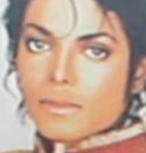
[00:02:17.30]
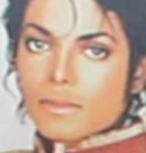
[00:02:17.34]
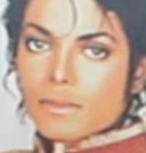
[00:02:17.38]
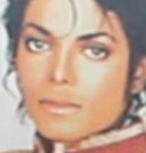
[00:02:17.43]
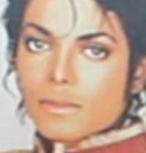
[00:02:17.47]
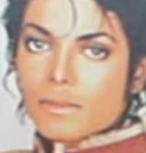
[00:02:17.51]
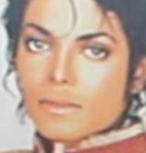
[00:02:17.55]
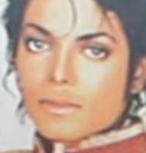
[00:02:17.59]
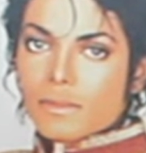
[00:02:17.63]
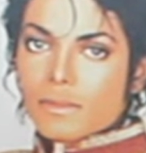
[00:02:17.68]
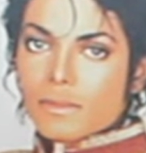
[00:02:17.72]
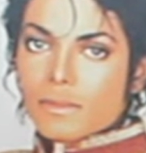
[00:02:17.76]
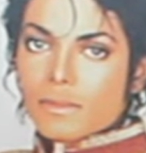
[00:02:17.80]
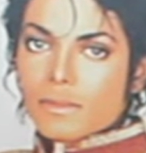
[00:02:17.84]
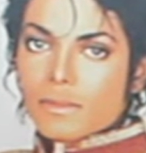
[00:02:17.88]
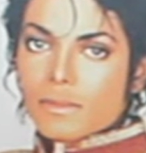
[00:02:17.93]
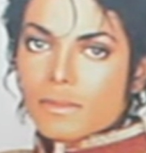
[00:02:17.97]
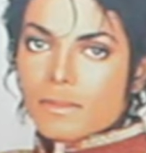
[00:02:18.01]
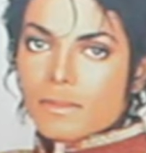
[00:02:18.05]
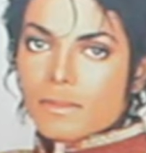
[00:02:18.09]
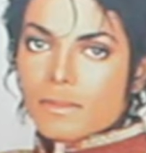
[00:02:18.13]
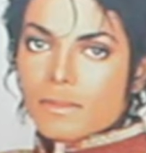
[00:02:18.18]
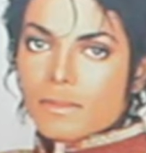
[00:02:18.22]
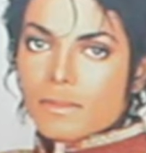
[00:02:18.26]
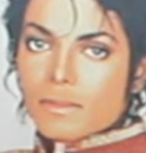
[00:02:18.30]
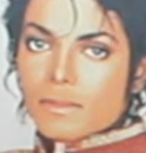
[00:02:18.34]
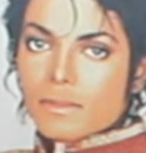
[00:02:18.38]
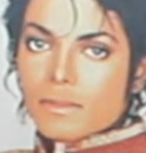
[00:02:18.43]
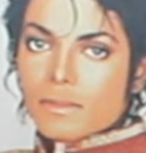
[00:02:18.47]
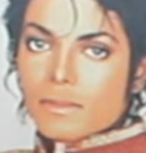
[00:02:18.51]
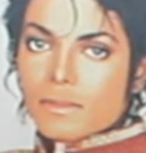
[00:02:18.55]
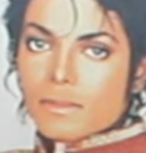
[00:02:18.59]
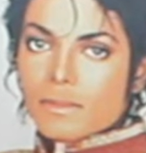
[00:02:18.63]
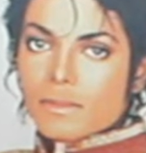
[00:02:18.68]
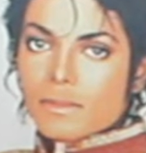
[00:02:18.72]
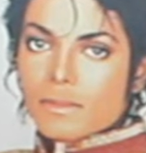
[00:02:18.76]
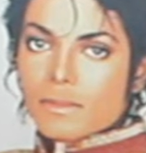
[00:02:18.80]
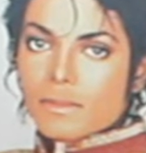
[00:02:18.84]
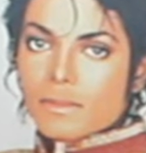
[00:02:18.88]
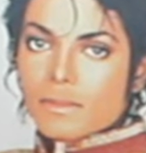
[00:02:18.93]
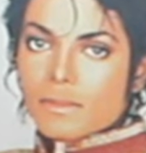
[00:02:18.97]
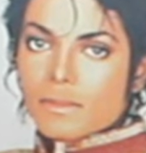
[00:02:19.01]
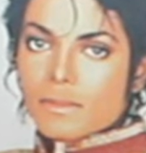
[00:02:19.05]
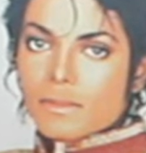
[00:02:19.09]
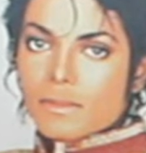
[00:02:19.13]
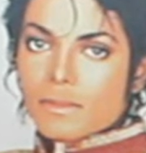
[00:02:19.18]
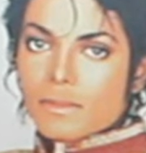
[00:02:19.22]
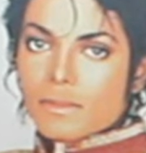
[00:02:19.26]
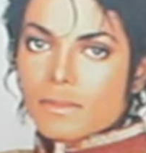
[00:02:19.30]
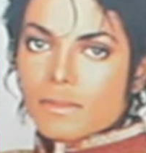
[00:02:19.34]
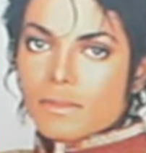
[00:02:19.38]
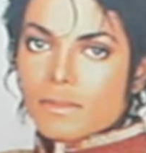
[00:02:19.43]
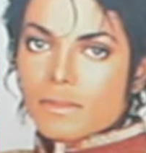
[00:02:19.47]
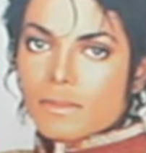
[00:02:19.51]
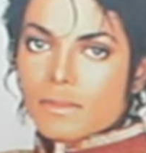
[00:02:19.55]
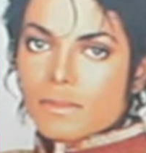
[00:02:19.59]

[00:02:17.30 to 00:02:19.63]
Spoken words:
[no speech]